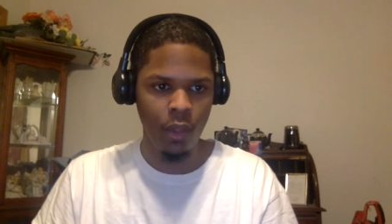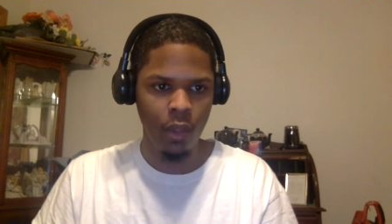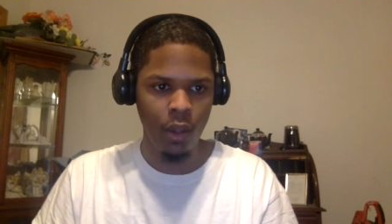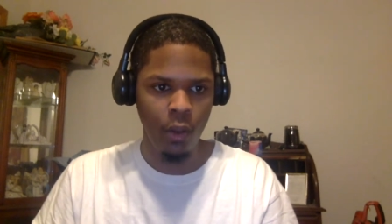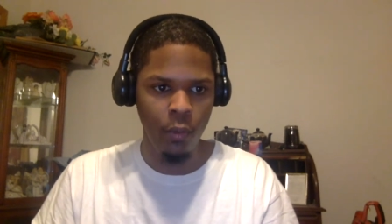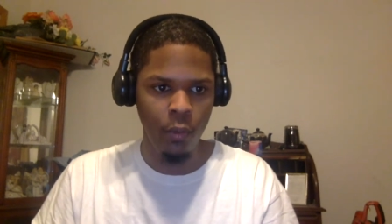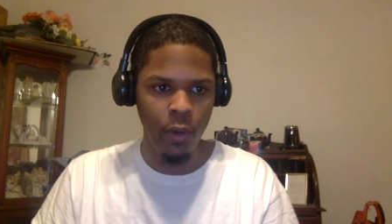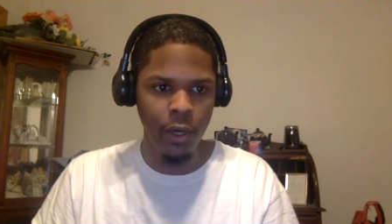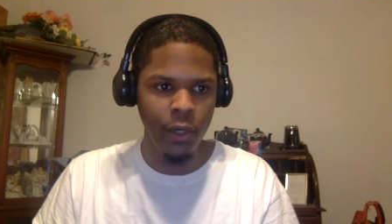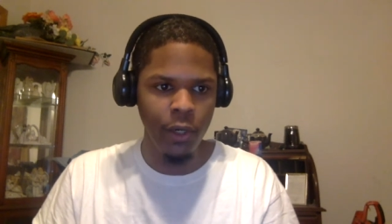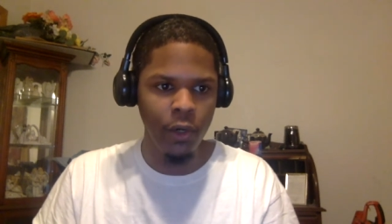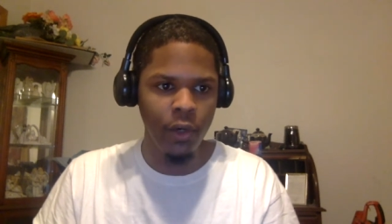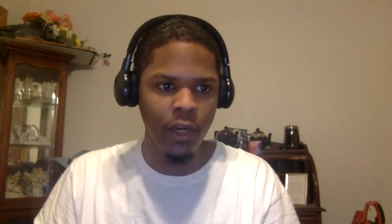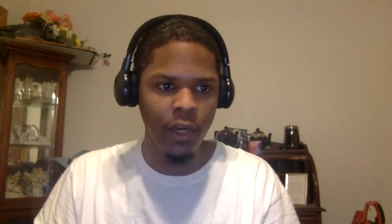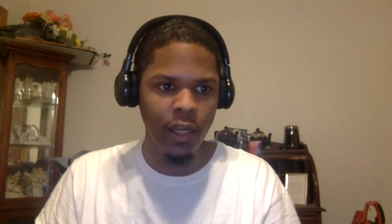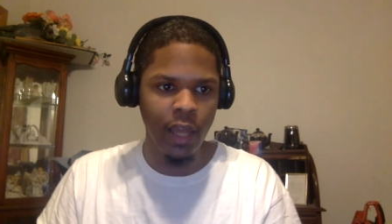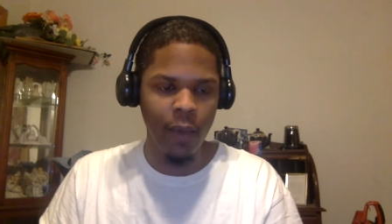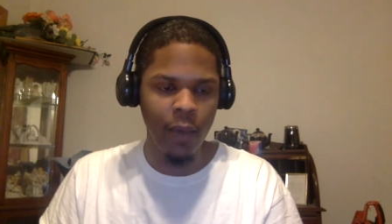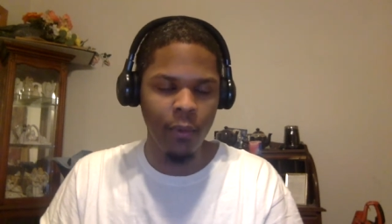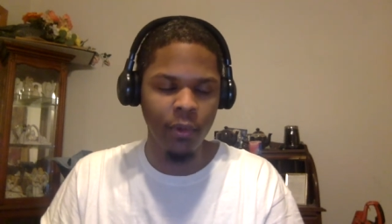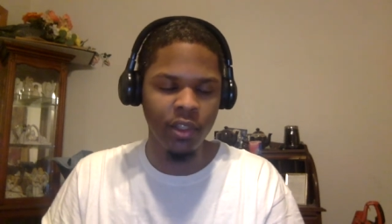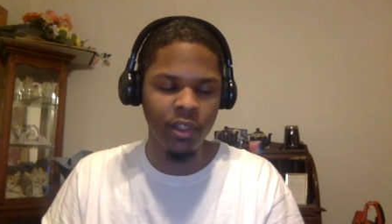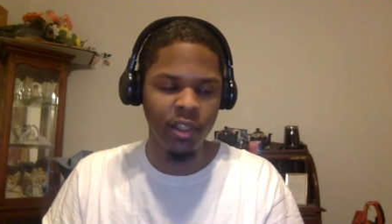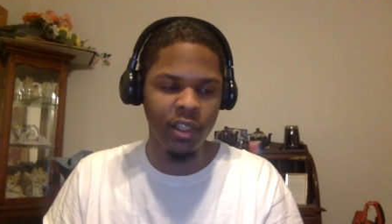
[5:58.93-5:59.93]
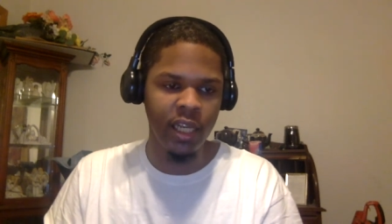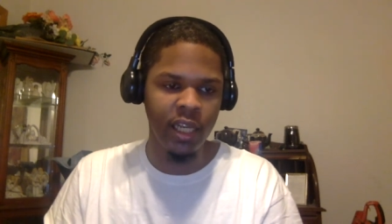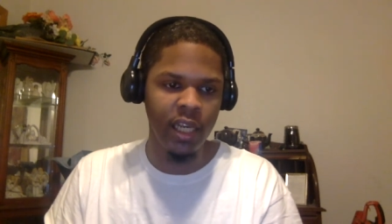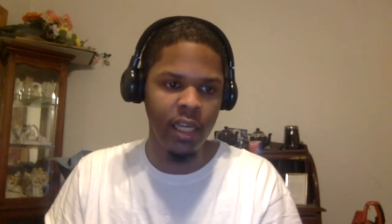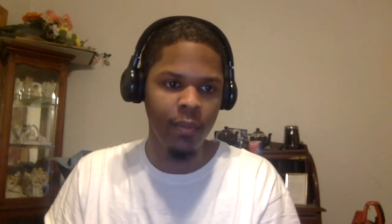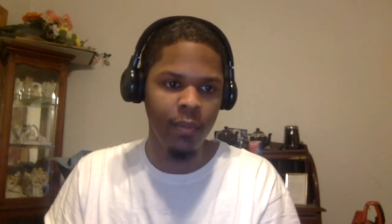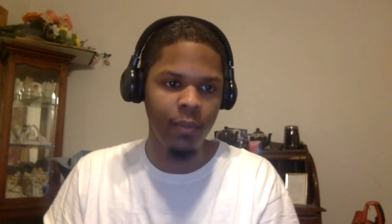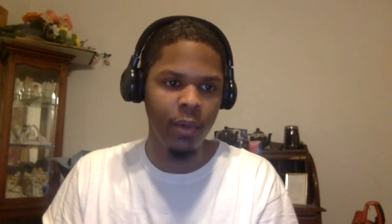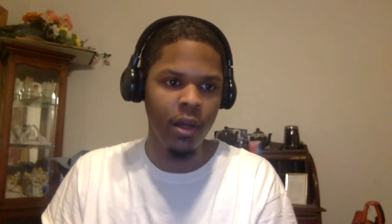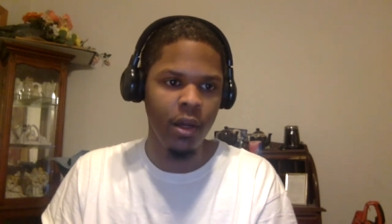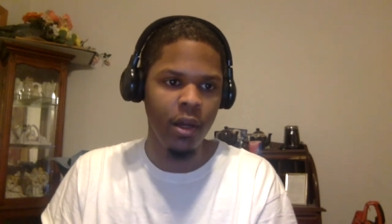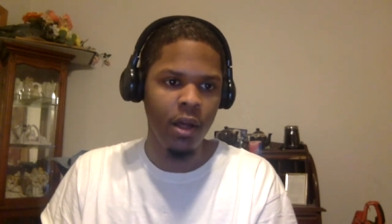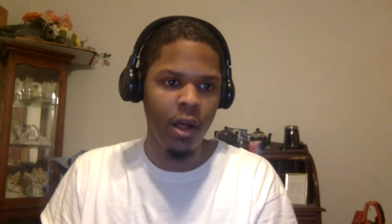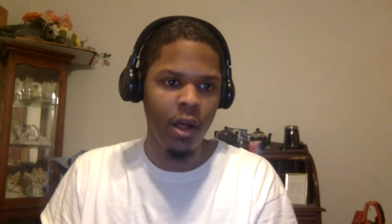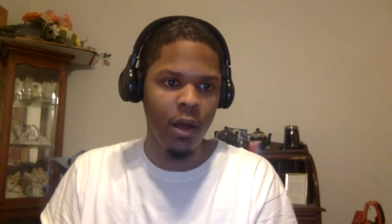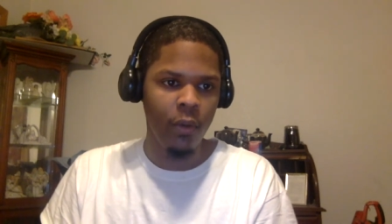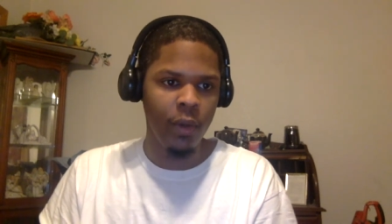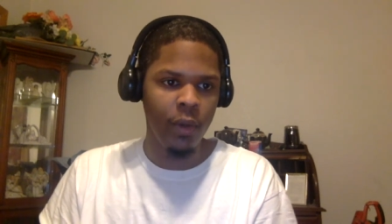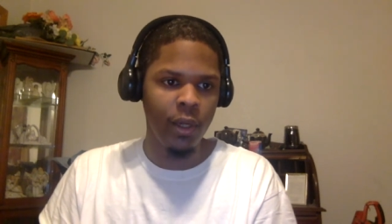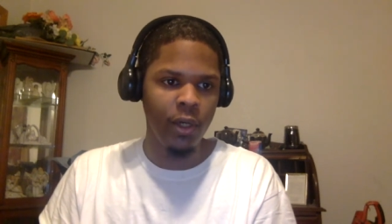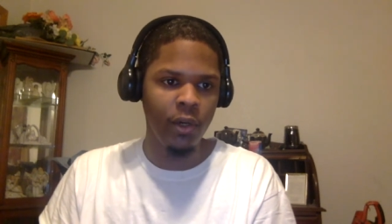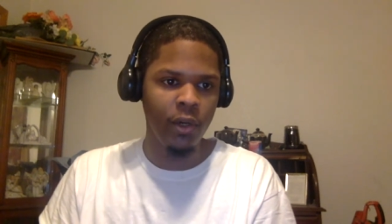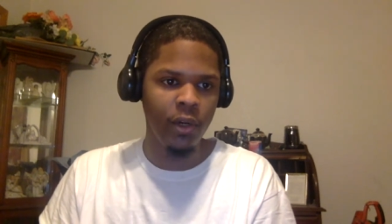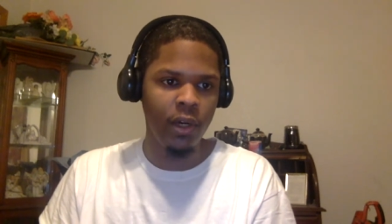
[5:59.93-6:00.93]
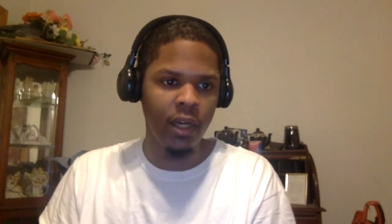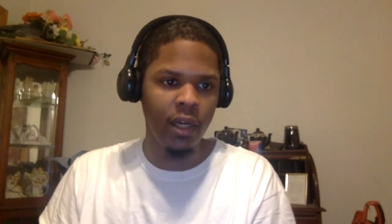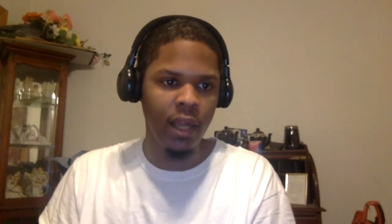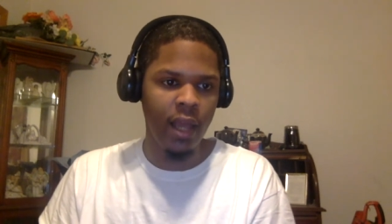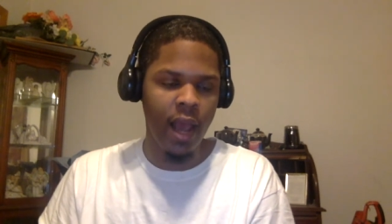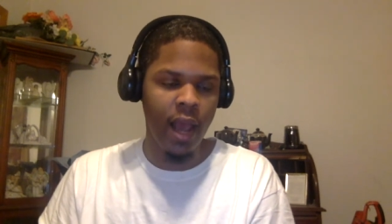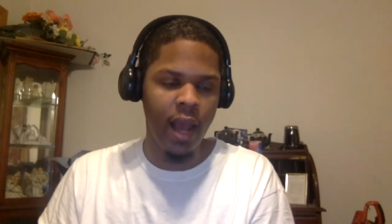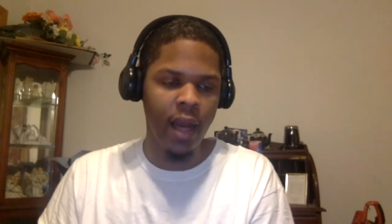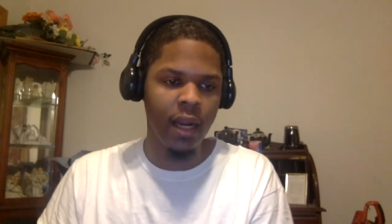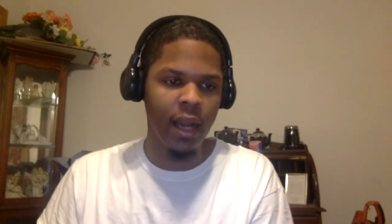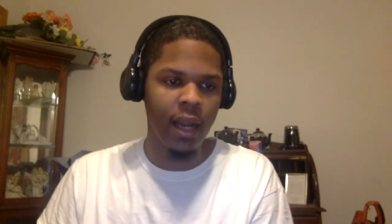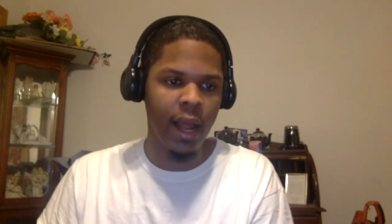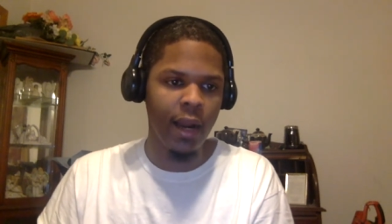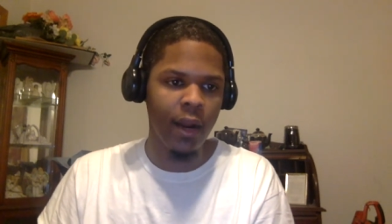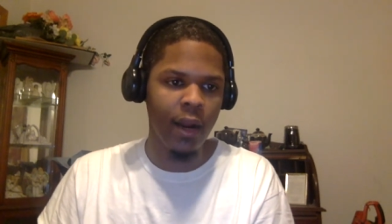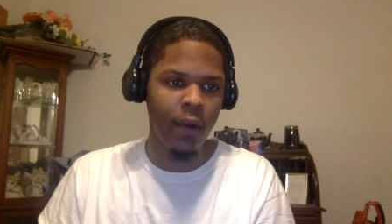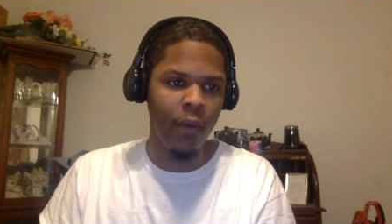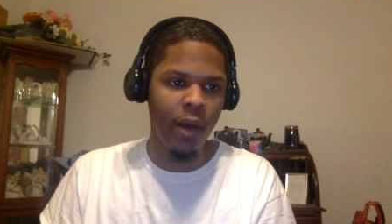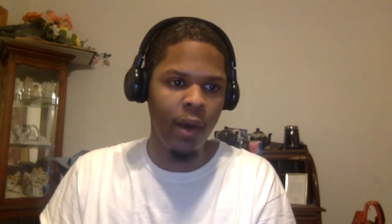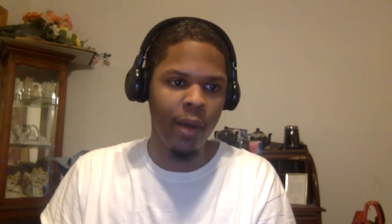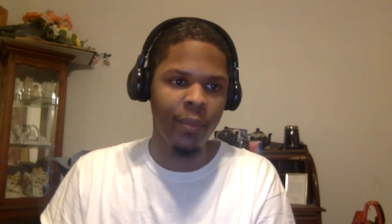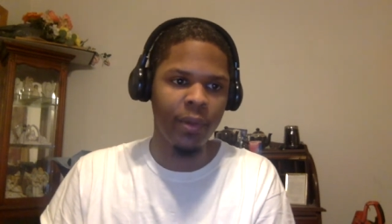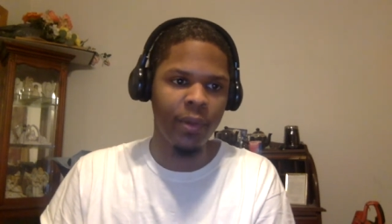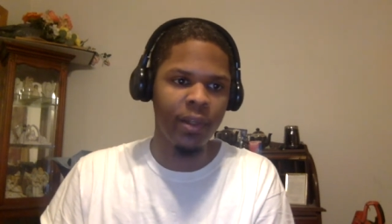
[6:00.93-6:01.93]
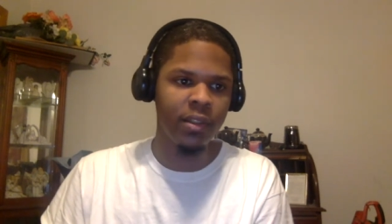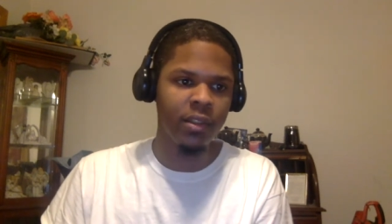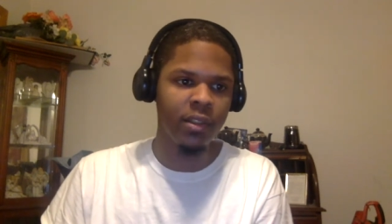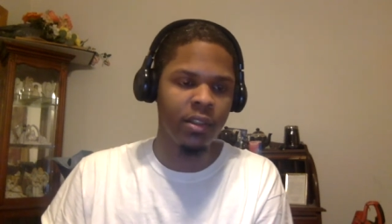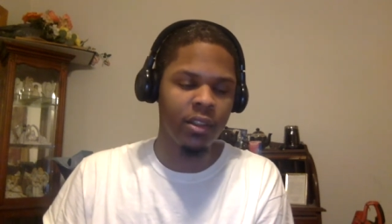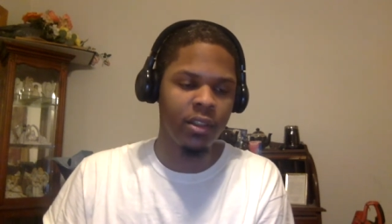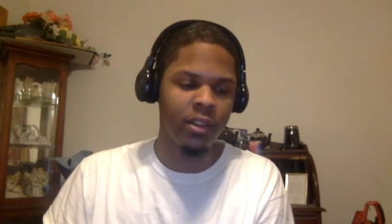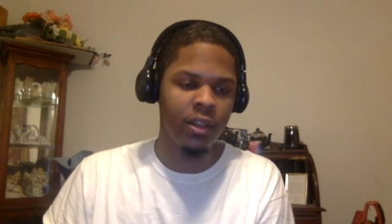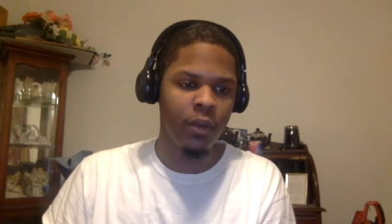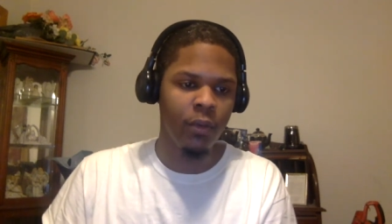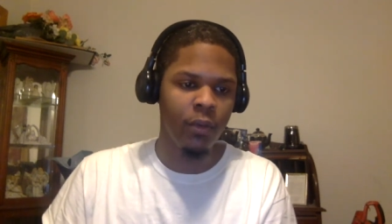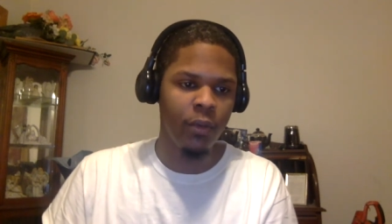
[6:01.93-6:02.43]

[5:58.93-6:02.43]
We knew that they was deep. We knew that they had a lot of weapons.